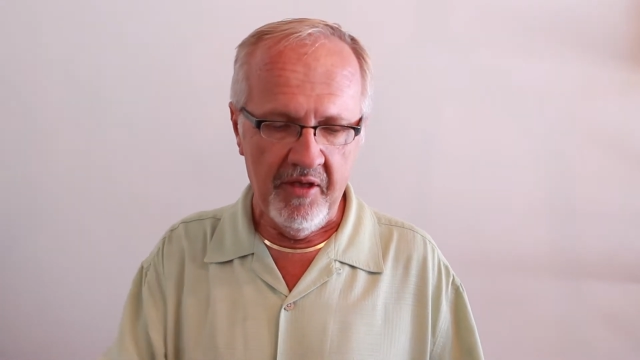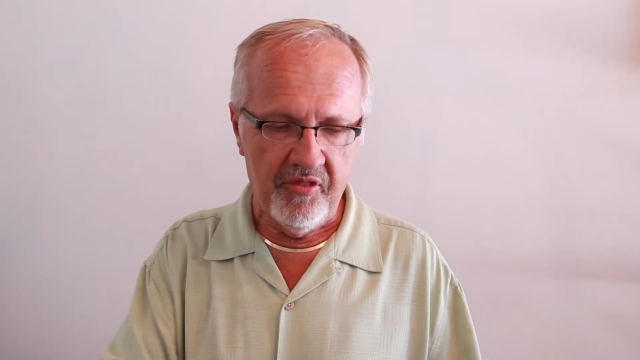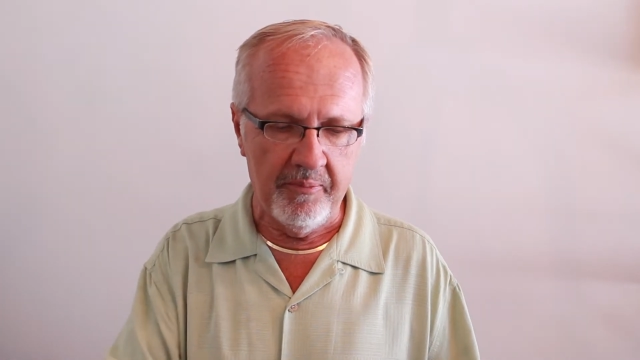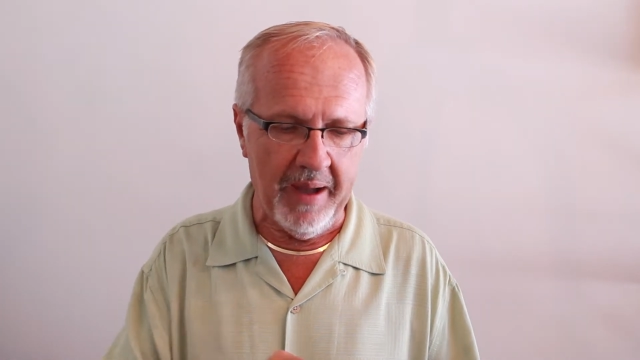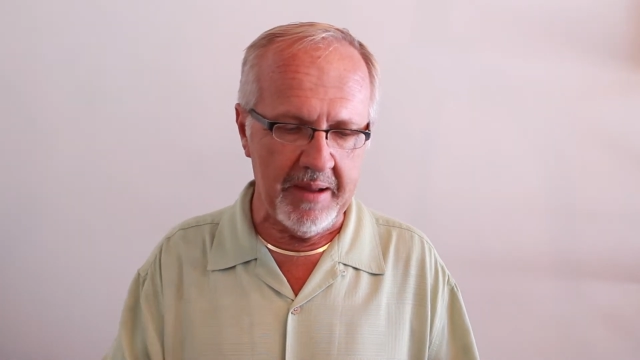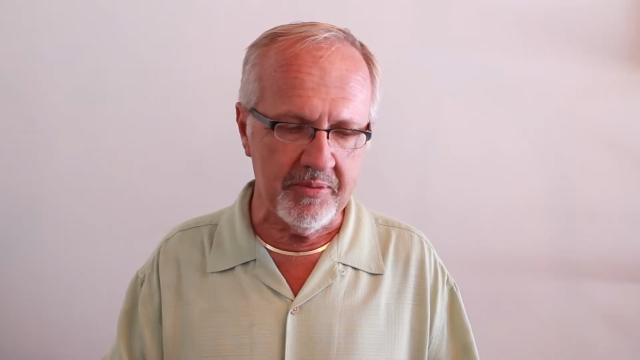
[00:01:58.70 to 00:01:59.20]

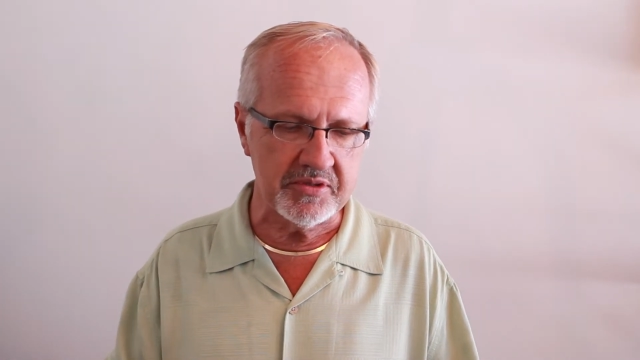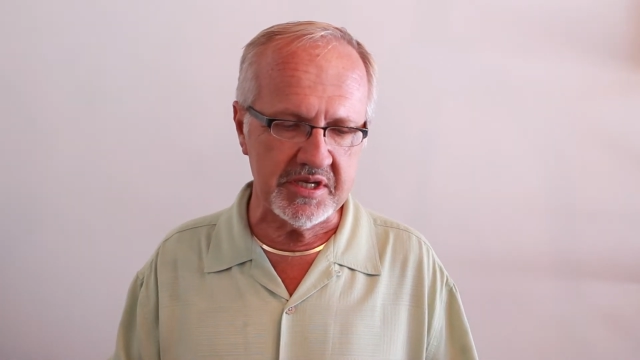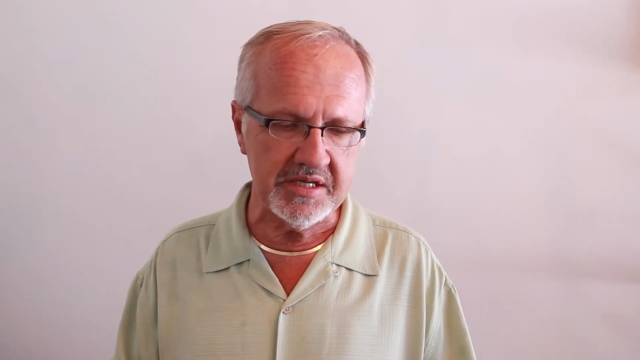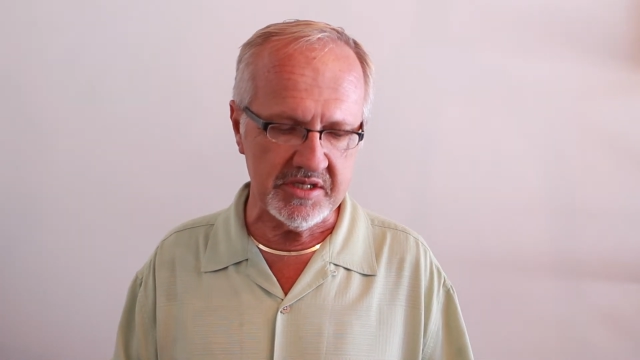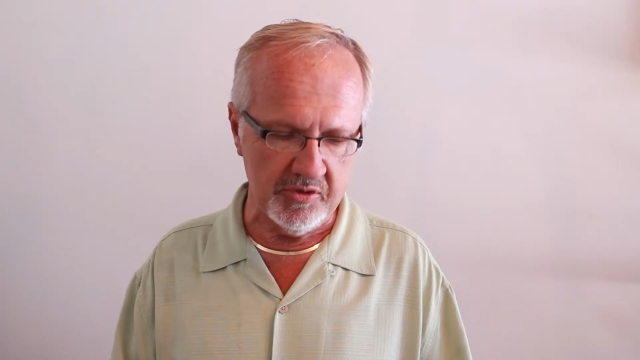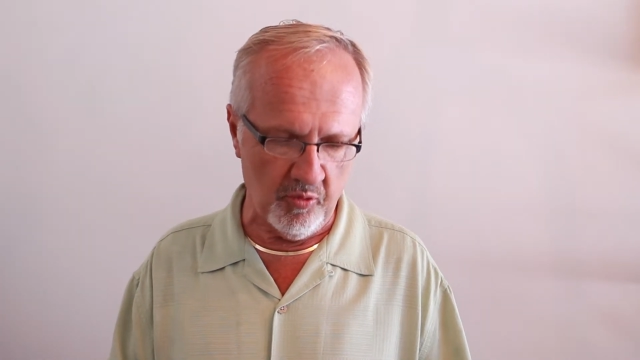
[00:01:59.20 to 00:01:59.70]
The Bible
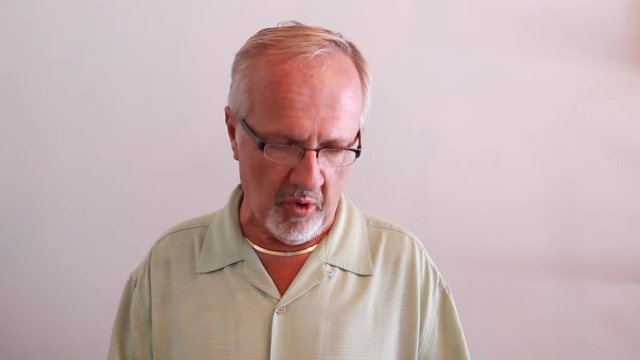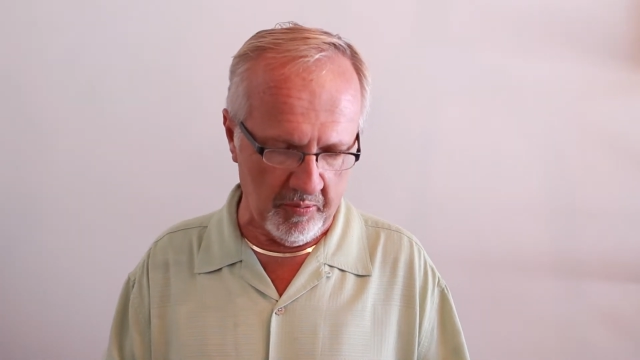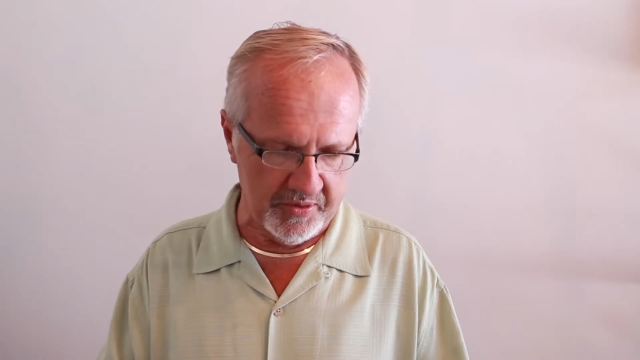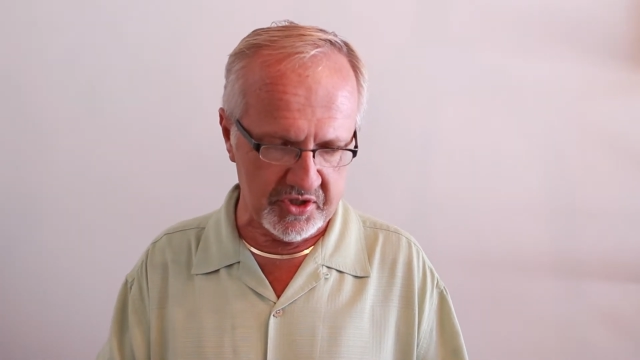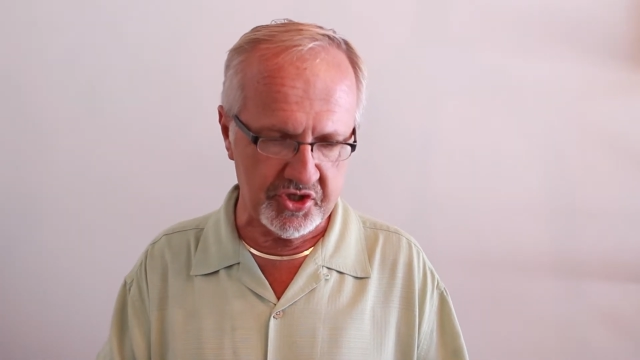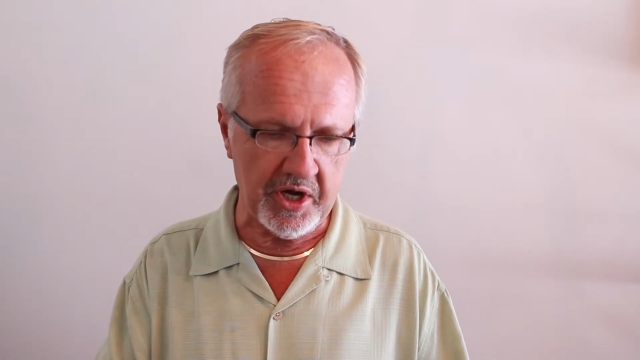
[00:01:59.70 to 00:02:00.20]
says in
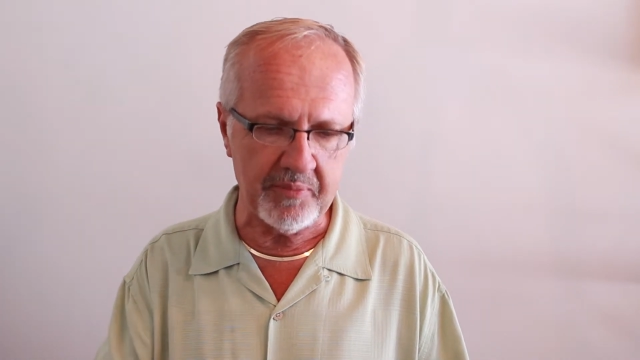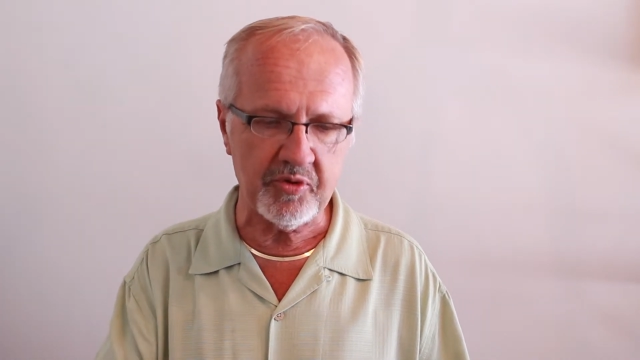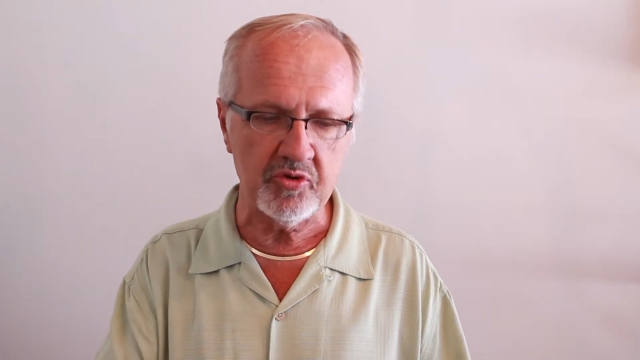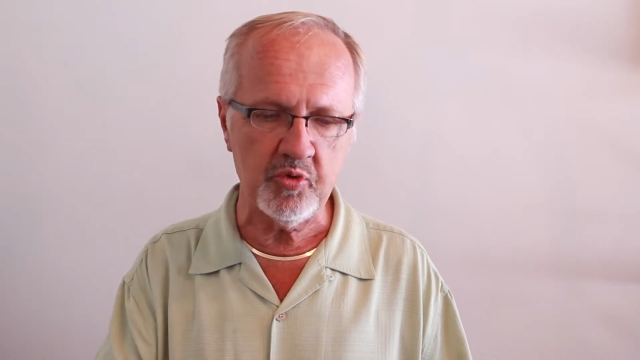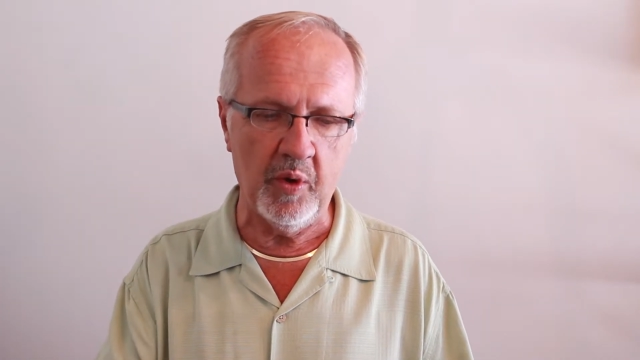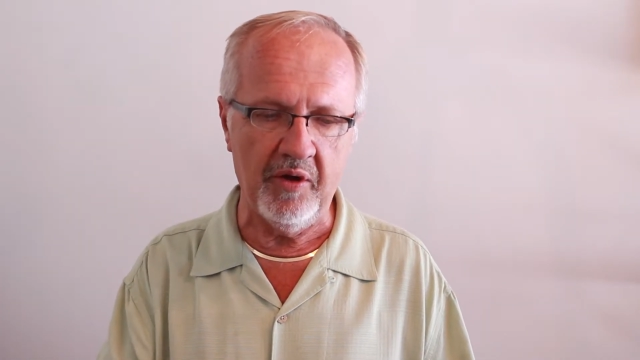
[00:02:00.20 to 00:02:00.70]
Romans
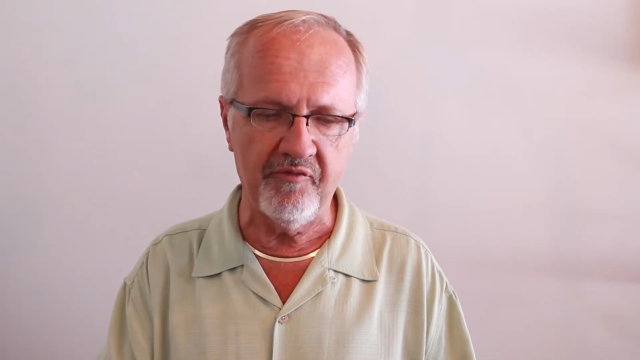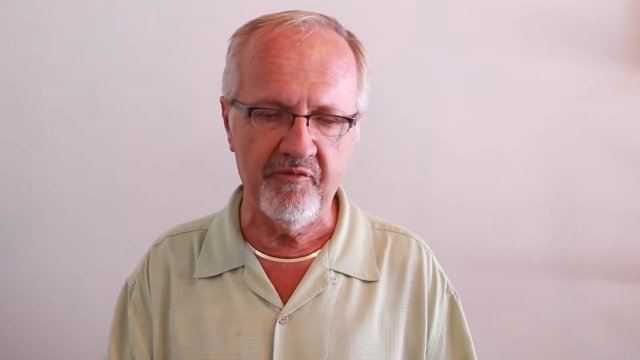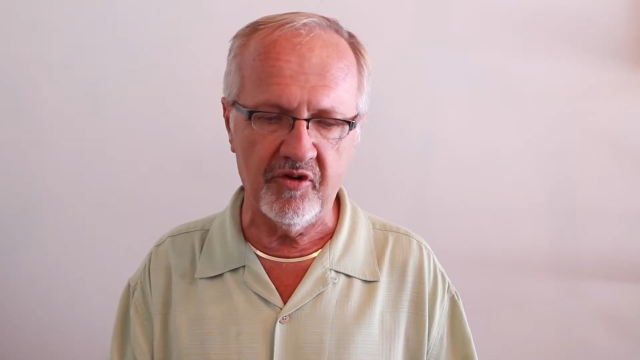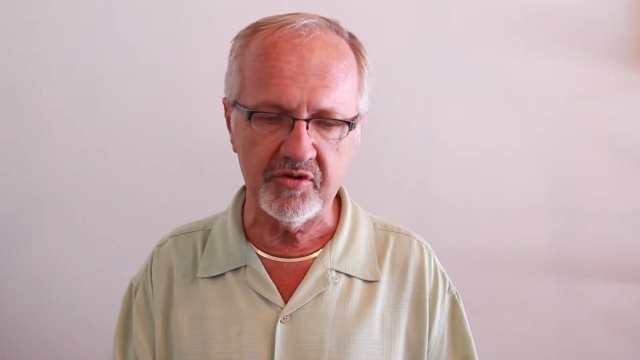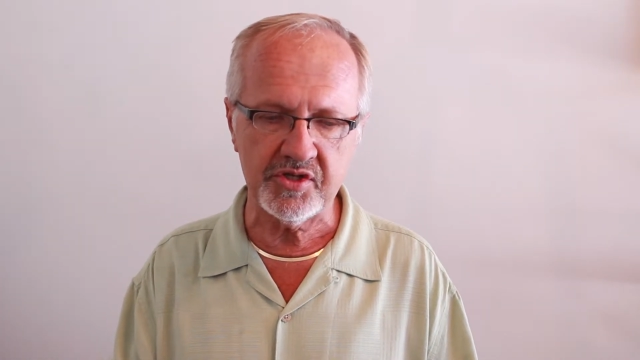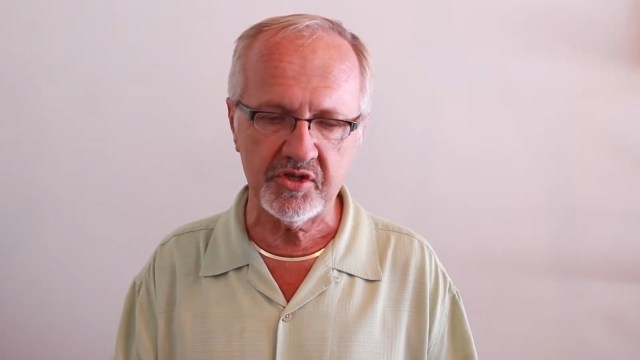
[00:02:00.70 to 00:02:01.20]
chapter 12,
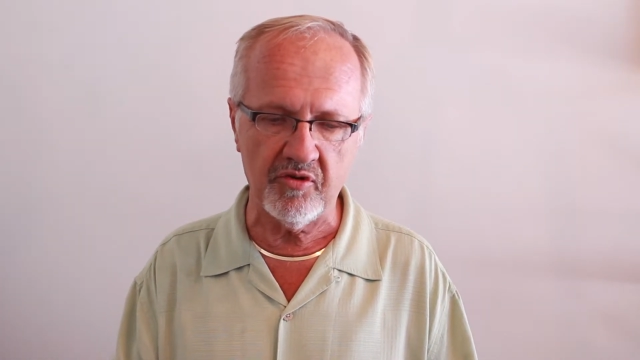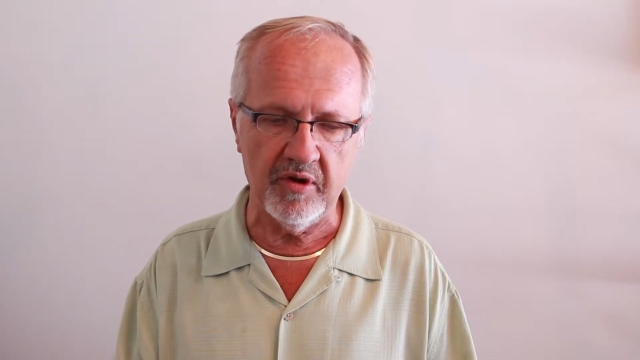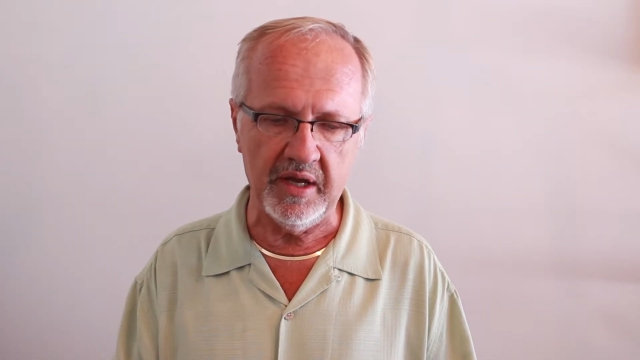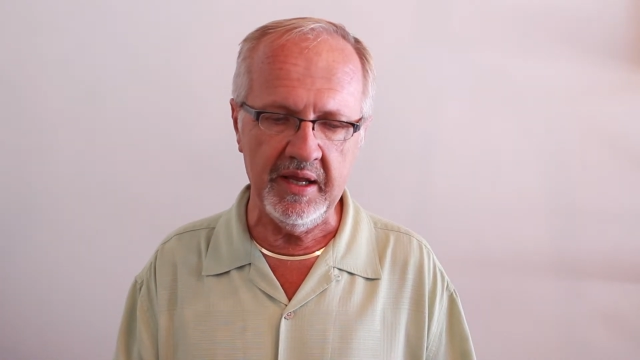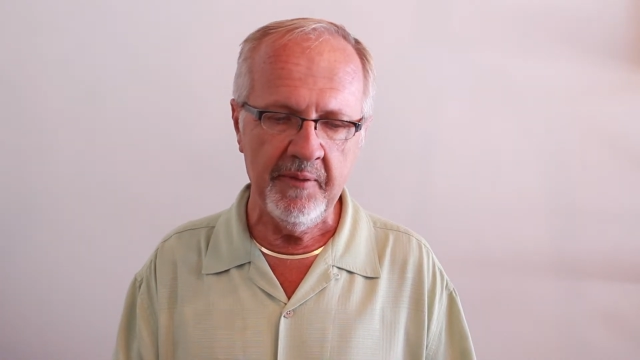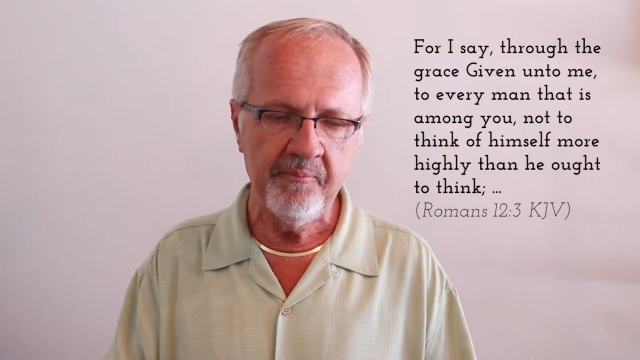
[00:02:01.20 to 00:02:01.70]
verse
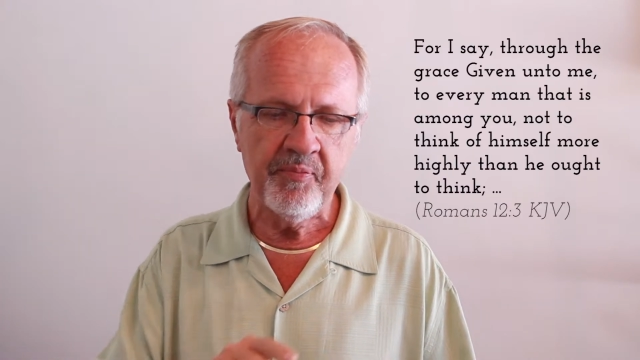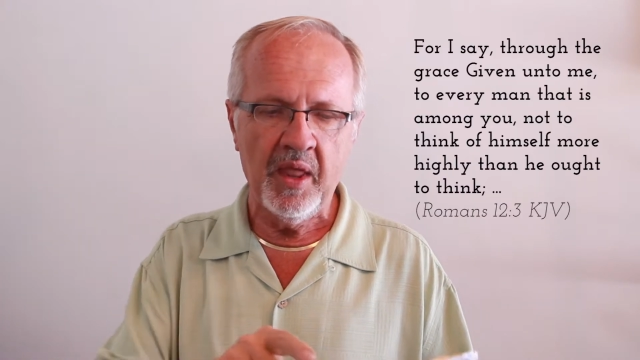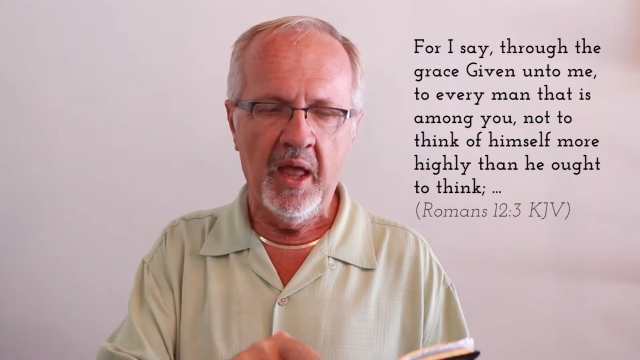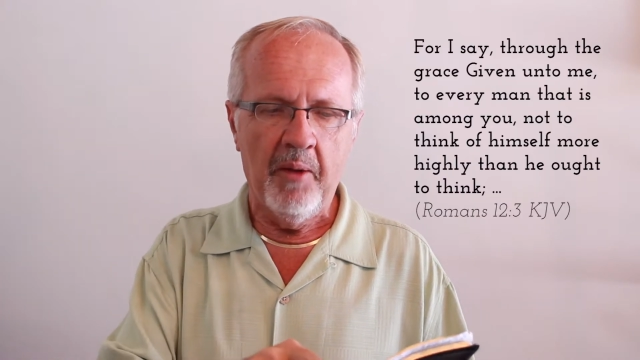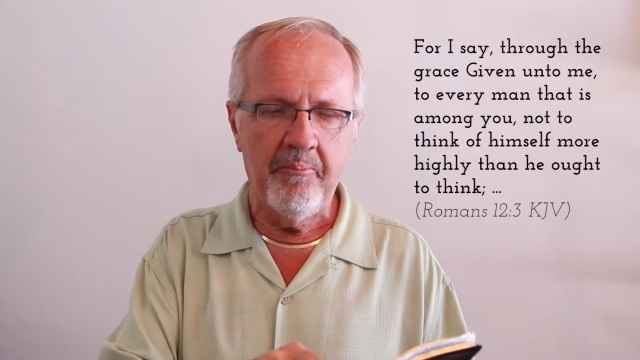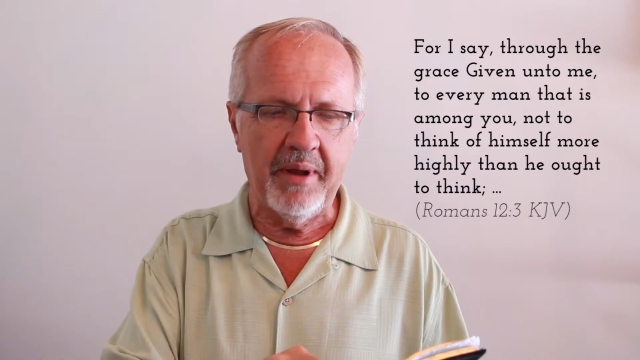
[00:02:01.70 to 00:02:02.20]
3,
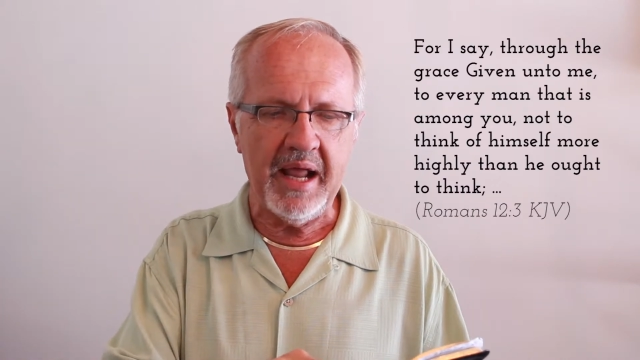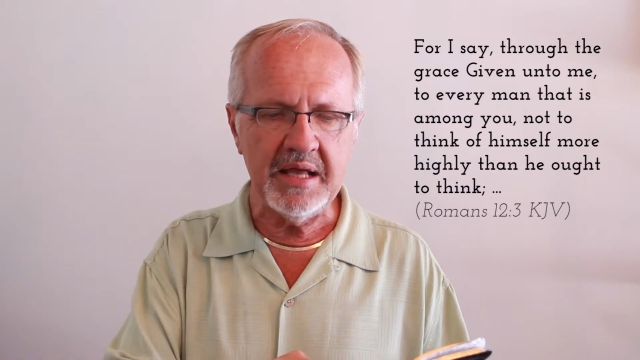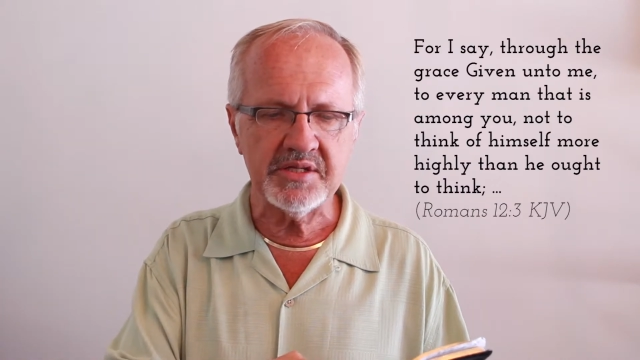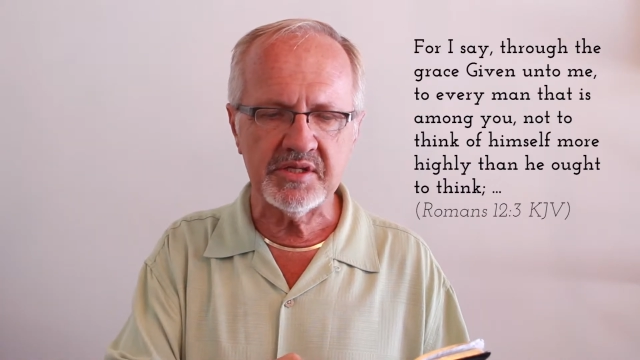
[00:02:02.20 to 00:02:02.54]
But I